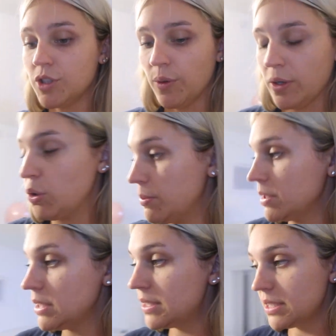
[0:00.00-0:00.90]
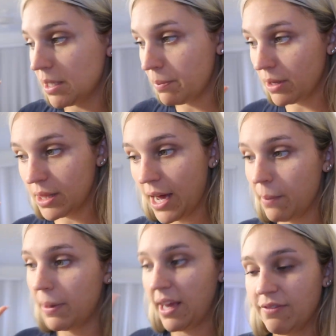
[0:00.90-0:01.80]
So I normally skip on
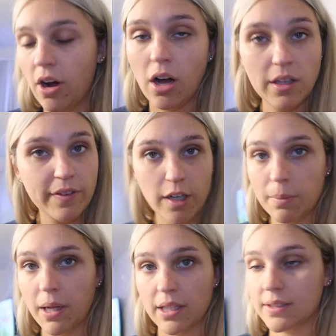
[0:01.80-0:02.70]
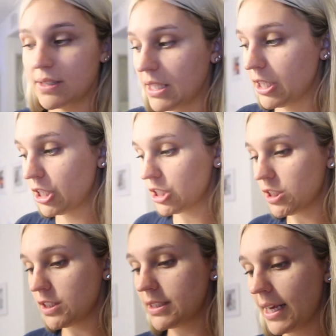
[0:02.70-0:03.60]
that, but I have all of Arabella's
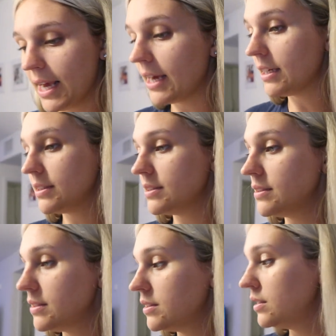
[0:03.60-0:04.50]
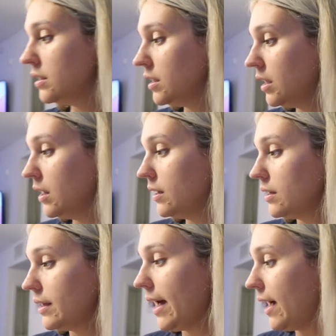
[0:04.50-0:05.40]
ears. And
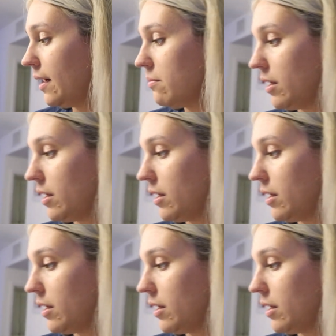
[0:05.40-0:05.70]
yeah, I'm